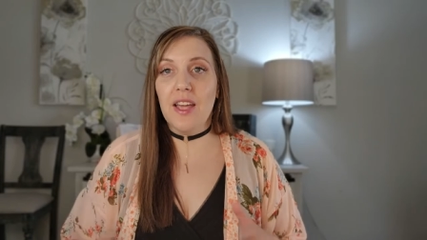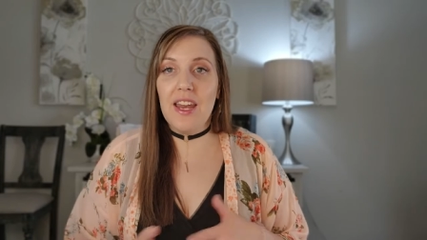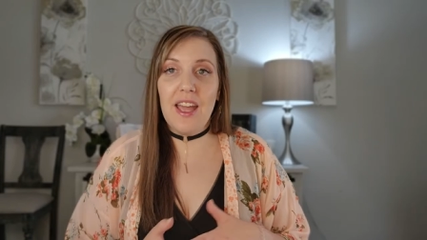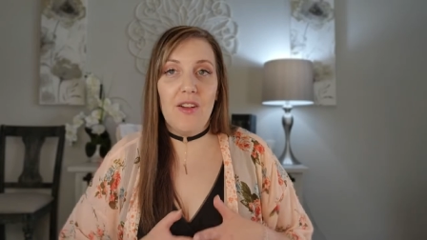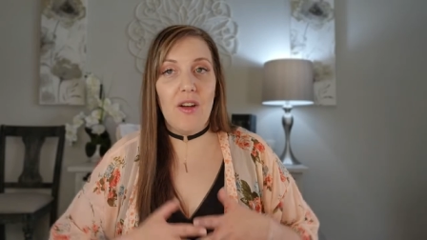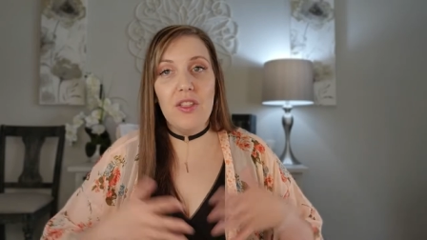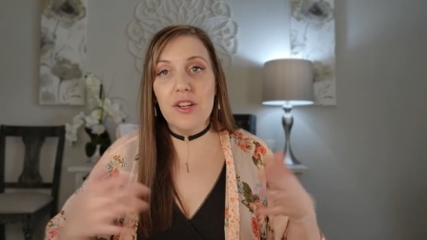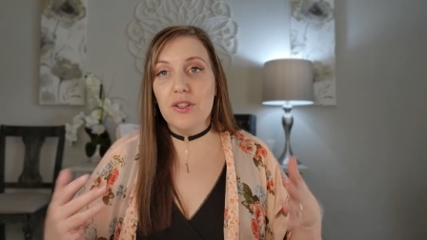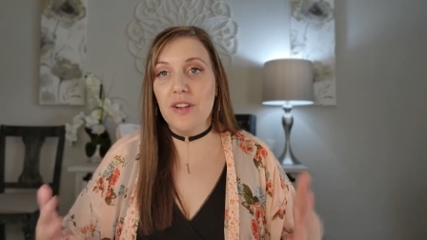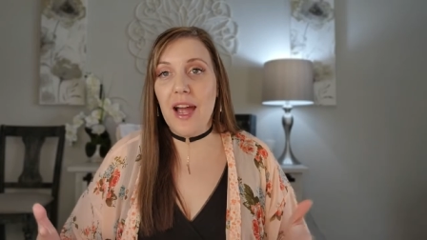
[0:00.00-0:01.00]
cutting out all the
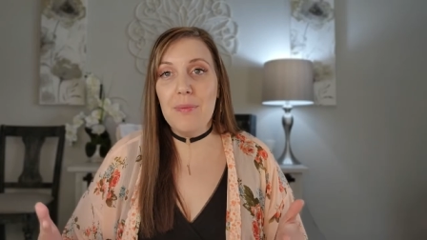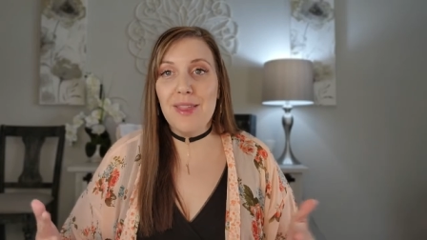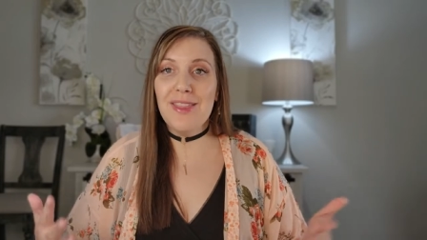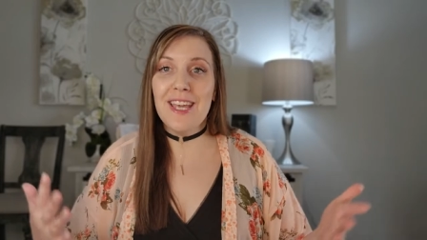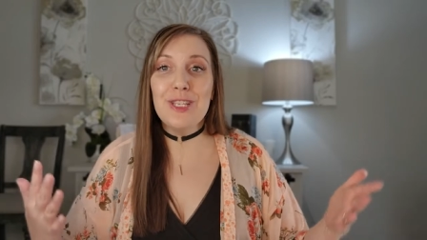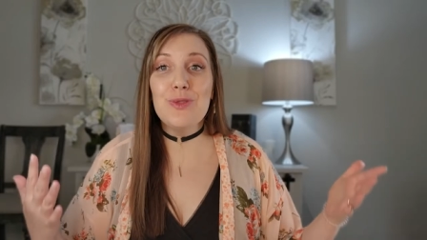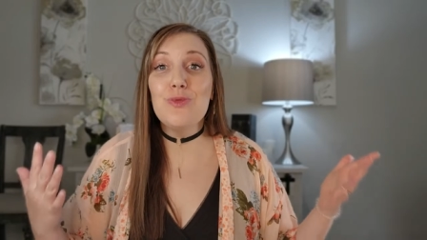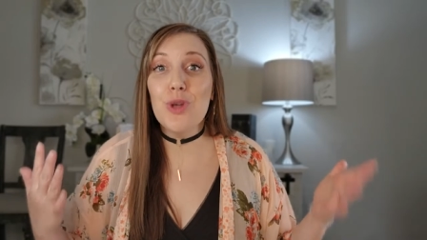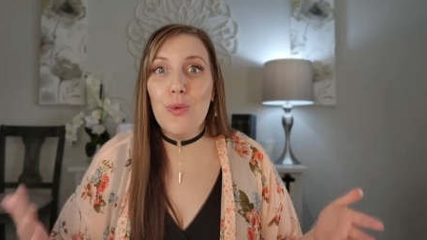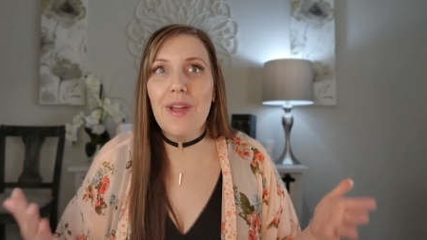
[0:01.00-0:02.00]
crap, the things you
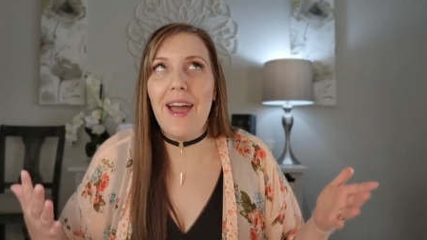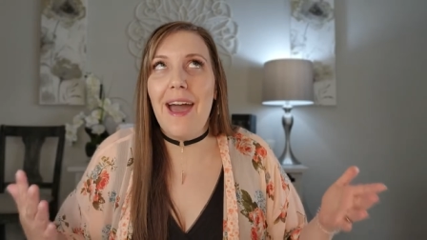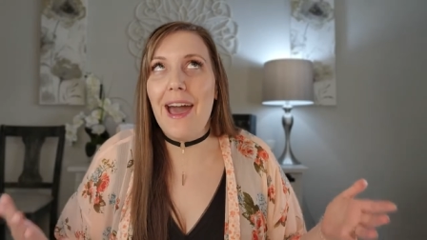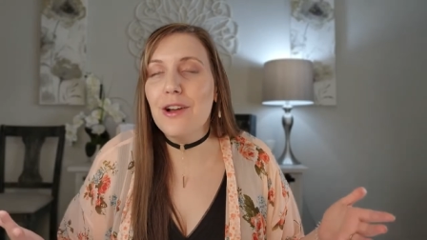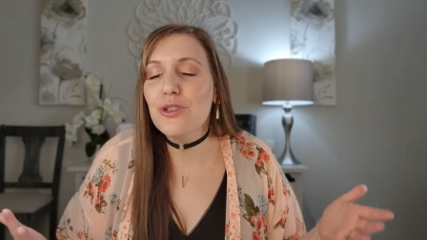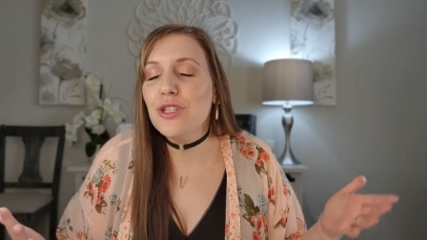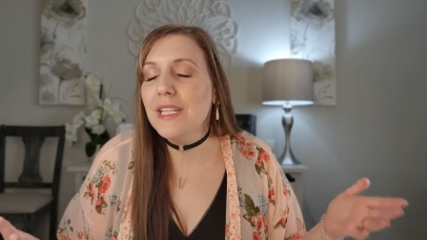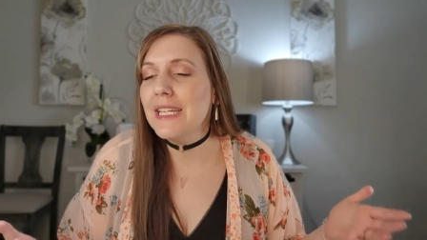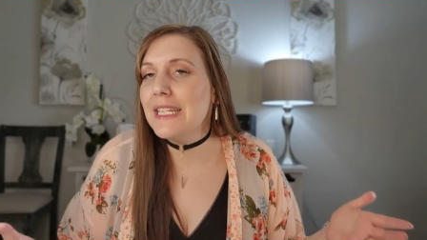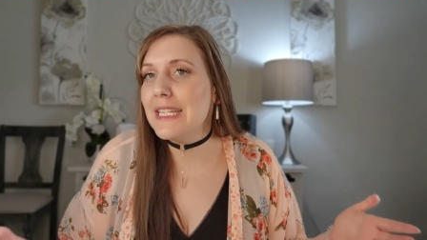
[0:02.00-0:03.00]
don't
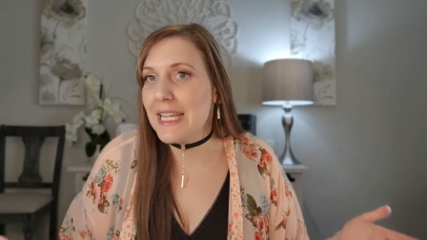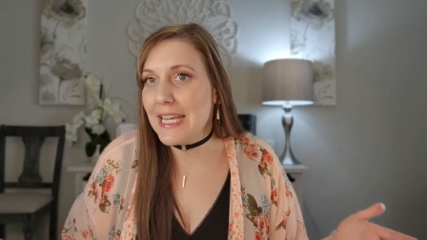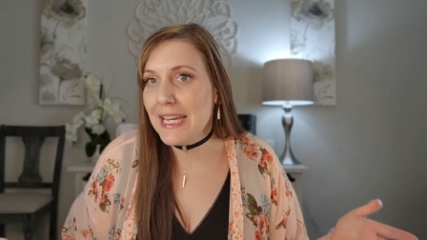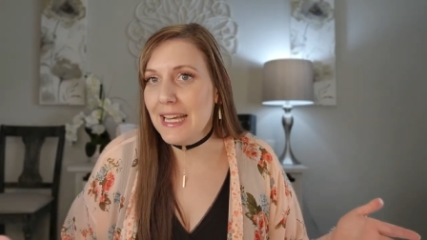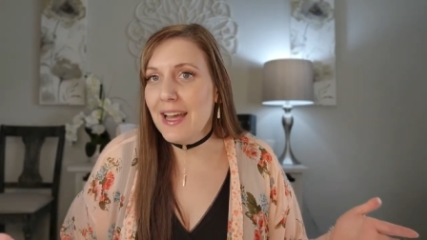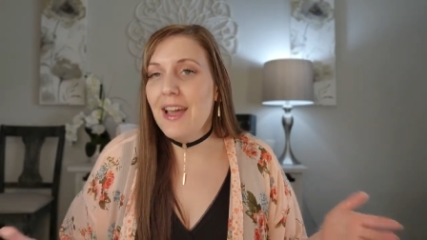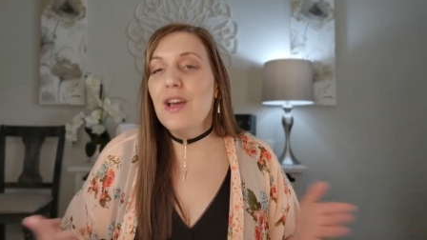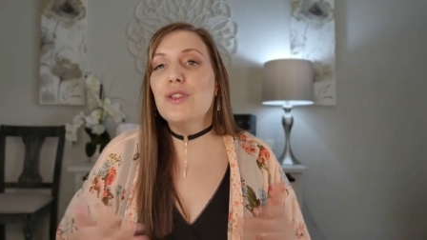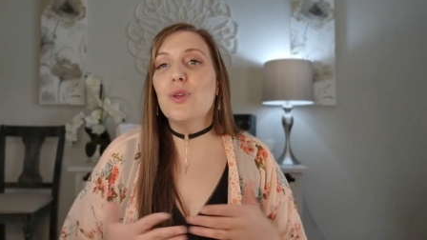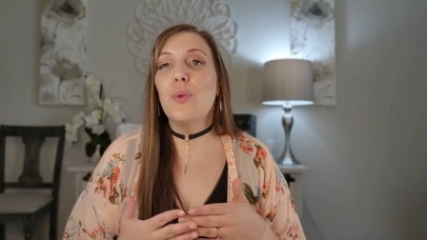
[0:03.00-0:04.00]
actually need.
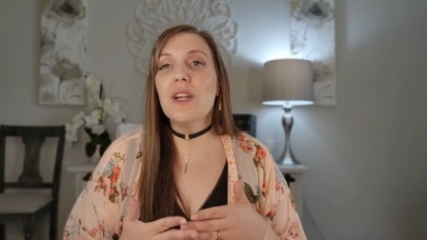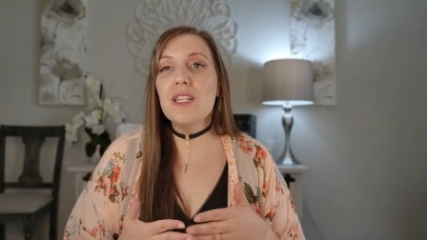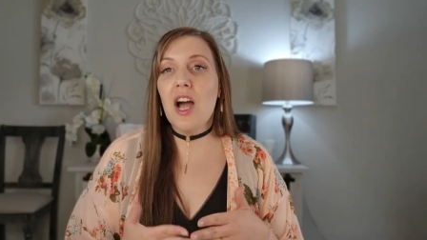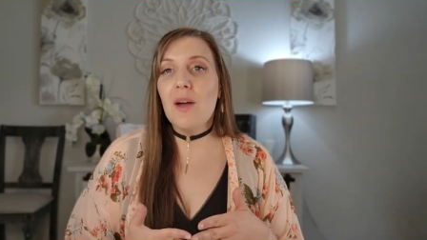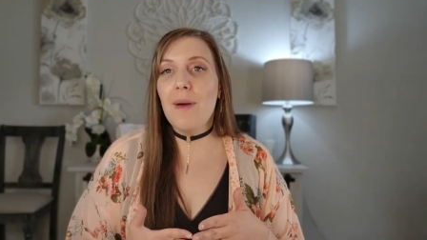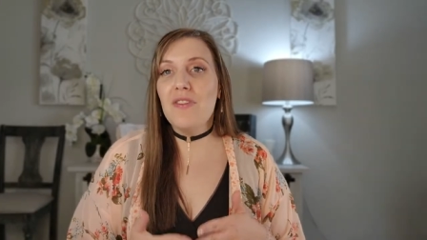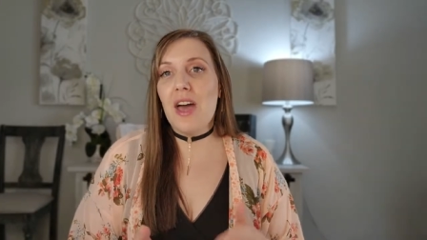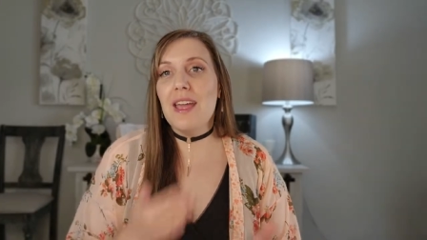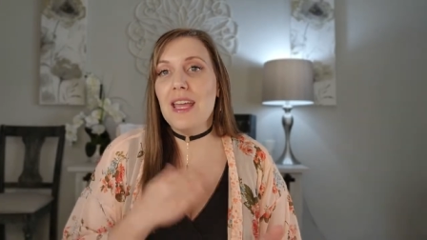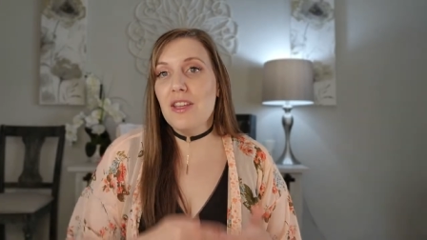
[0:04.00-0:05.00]
So, we're going to talk about
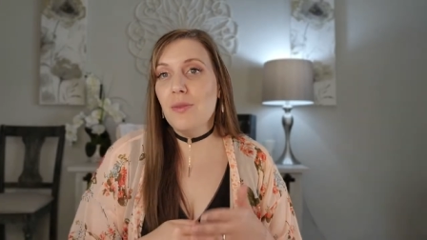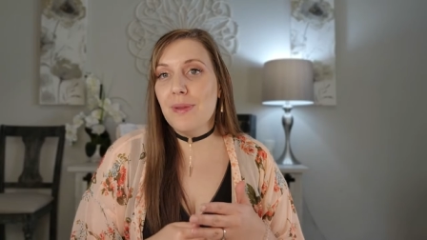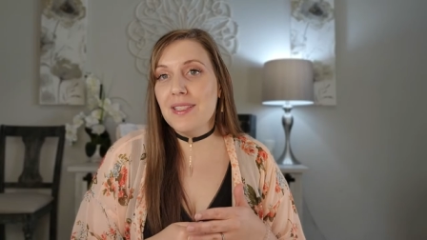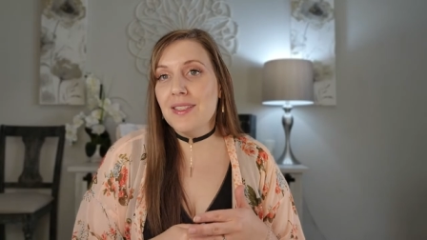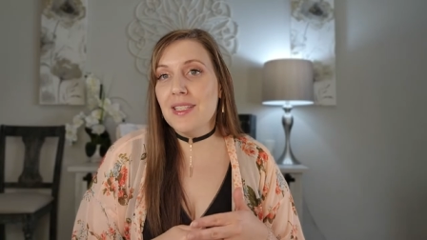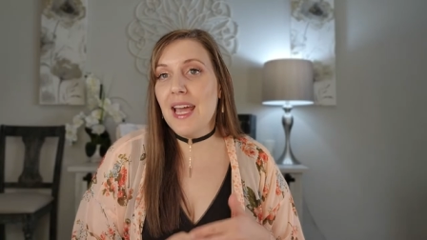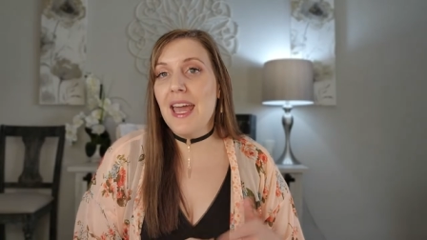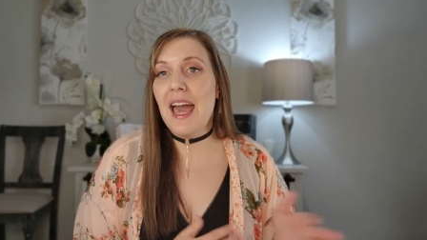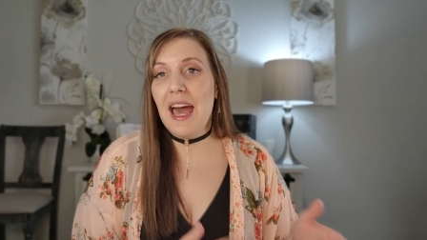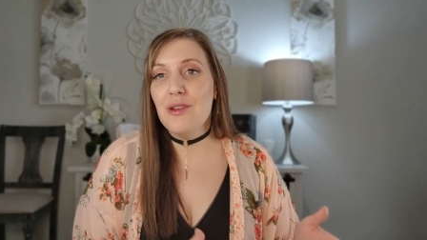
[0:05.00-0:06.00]
that in your business today,
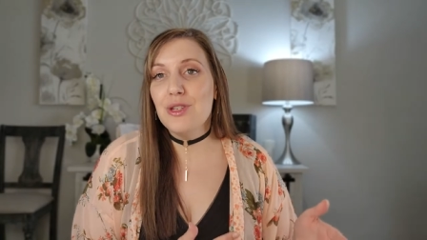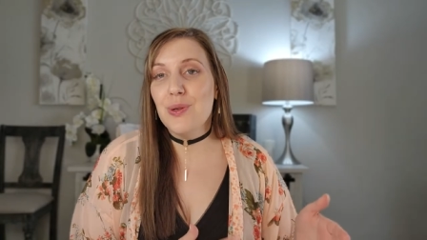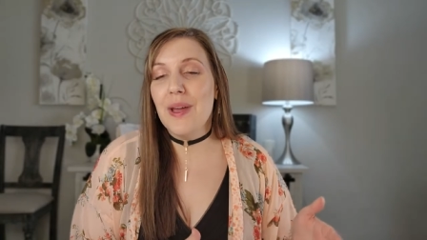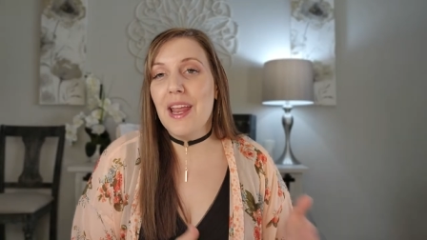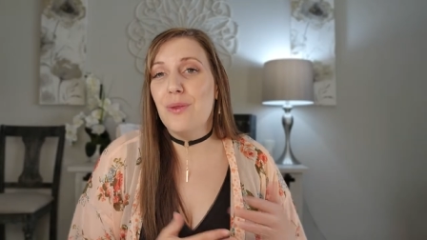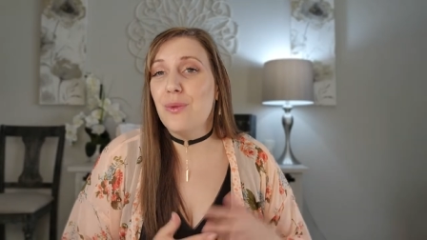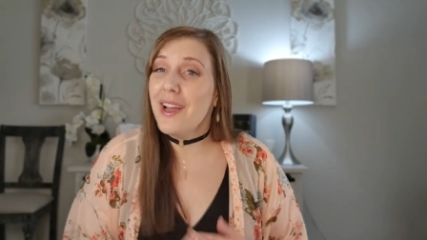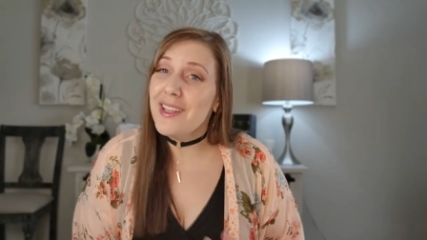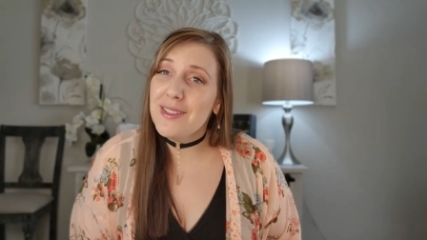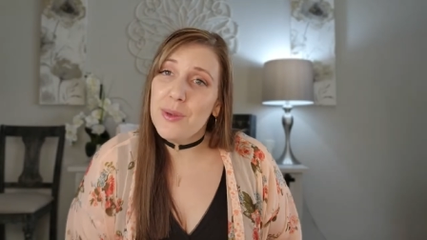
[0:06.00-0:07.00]
how to do it, and
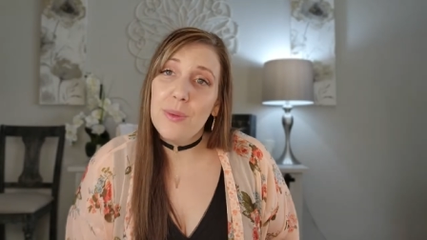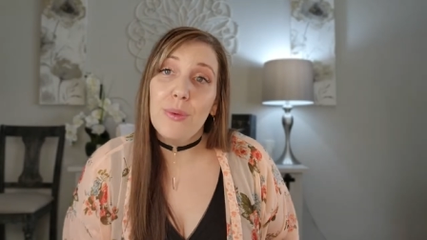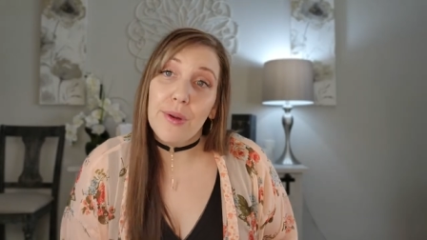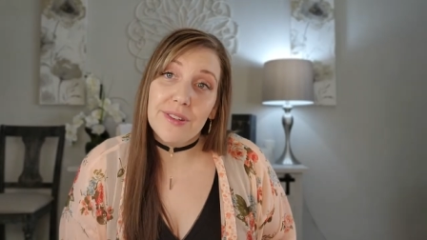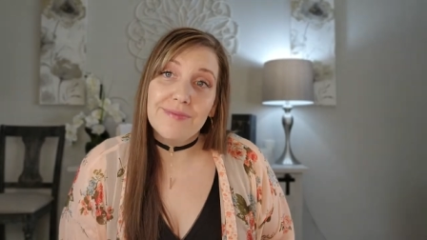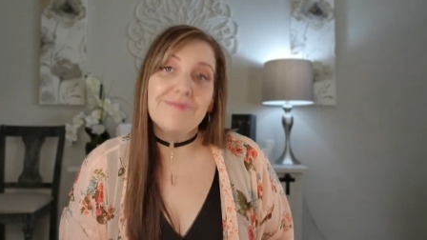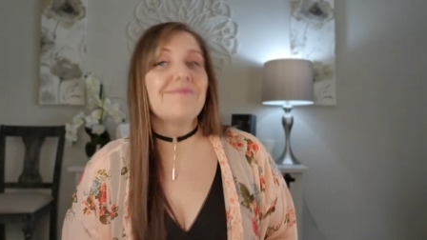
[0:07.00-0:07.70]
why it's so important.